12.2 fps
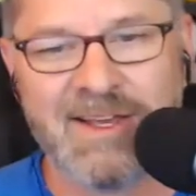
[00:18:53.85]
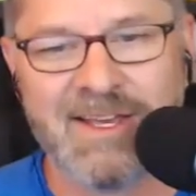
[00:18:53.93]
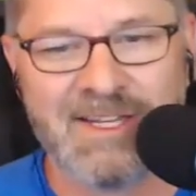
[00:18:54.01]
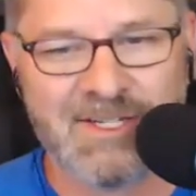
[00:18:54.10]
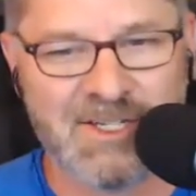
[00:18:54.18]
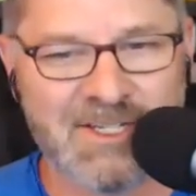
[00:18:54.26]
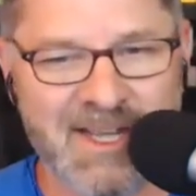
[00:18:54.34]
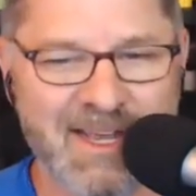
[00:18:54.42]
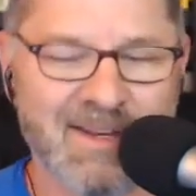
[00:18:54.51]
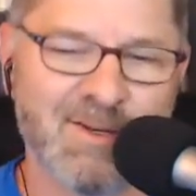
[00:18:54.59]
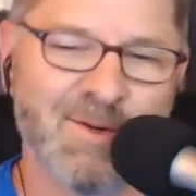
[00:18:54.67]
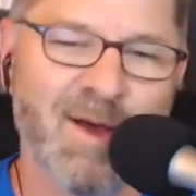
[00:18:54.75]
It's just like,
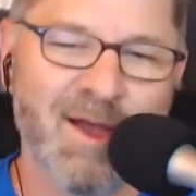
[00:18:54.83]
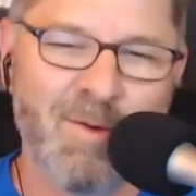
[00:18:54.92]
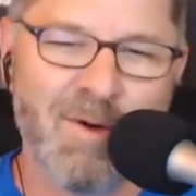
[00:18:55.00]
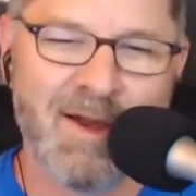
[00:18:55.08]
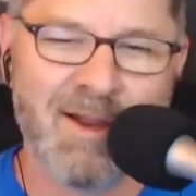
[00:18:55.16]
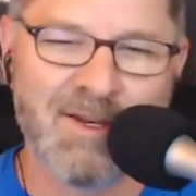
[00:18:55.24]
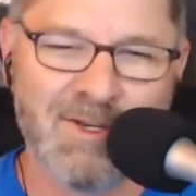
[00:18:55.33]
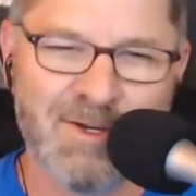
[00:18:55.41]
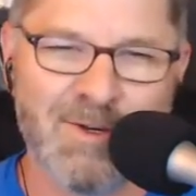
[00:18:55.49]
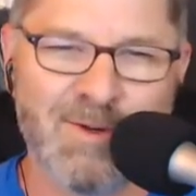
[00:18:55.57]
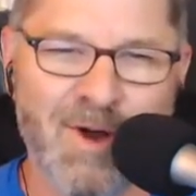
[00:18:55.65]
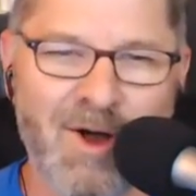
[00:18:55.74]
do I want to
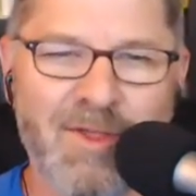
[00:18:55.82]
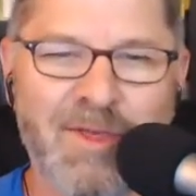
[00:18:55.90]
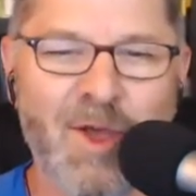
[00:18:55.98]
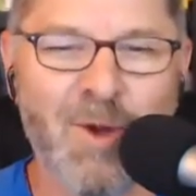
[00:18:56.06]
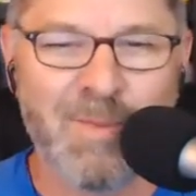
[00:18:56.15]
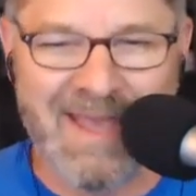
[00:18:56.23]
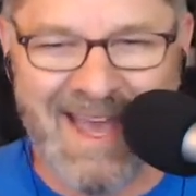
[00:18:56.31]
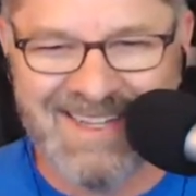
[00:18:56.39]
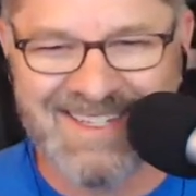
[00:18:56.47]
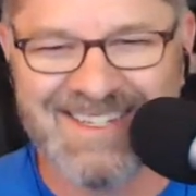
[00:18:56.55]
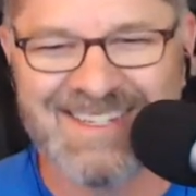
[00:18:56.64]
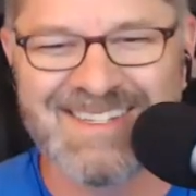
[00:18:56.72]
do all the
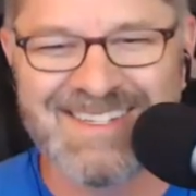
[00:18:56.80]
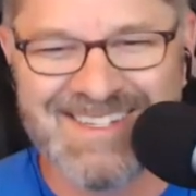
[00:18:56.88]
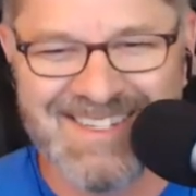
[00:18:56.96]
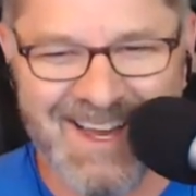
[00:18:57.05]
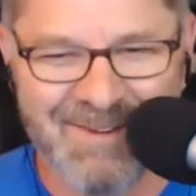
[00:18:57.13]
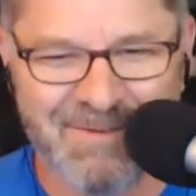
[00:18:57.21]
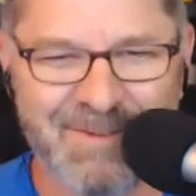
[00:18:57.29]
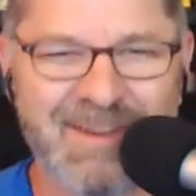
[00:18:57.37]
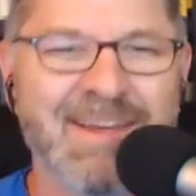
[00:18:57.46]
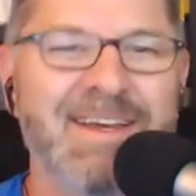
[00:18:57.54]
OBS stuff